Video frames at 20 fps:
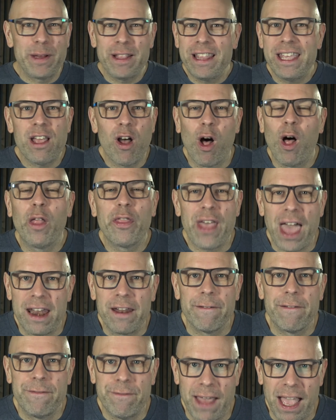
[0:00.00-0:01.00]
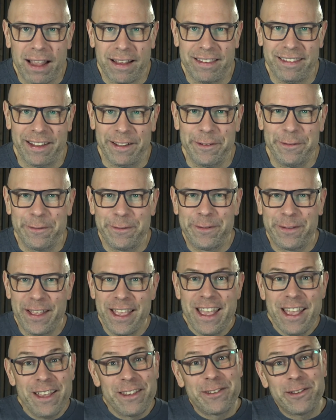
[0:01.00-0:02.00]
really all that effective.
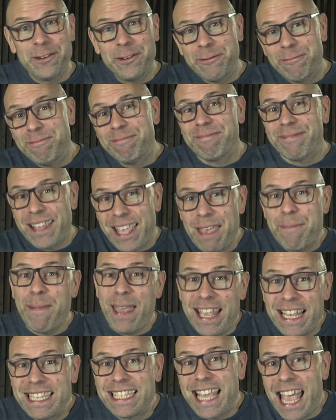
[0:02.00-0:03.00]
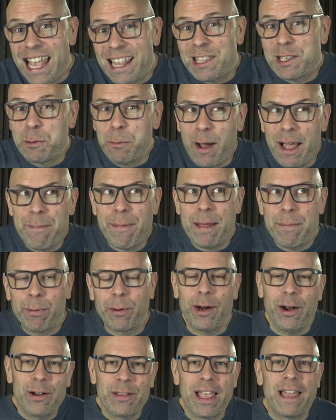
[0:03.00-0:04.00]
So it makes sense why my
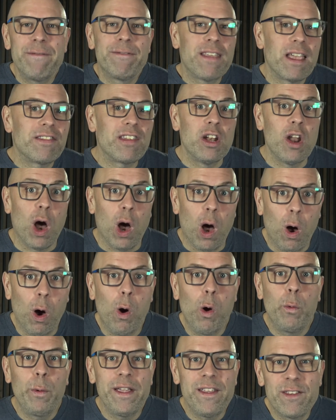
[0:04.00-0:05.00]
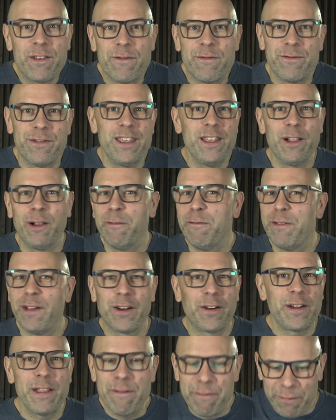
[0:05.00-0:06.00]
prayer life doesn't always feel
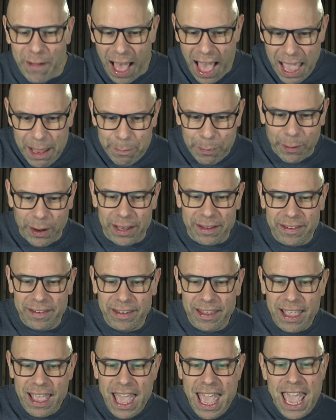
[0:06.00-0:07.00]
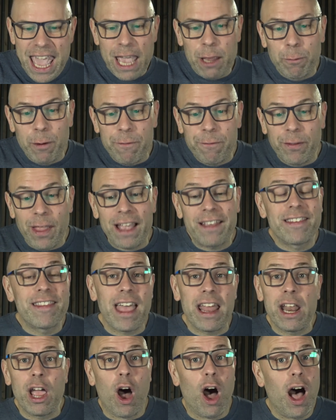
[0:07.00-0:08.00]
very vibrant. It reflects
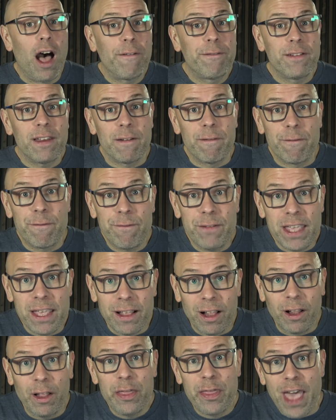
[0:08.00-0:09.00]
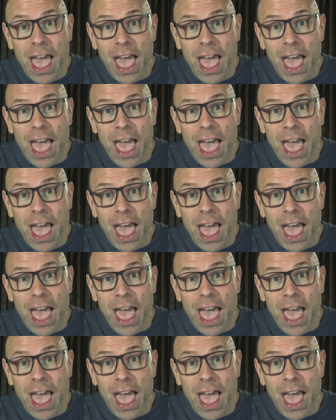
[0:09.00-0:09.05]
that I often feel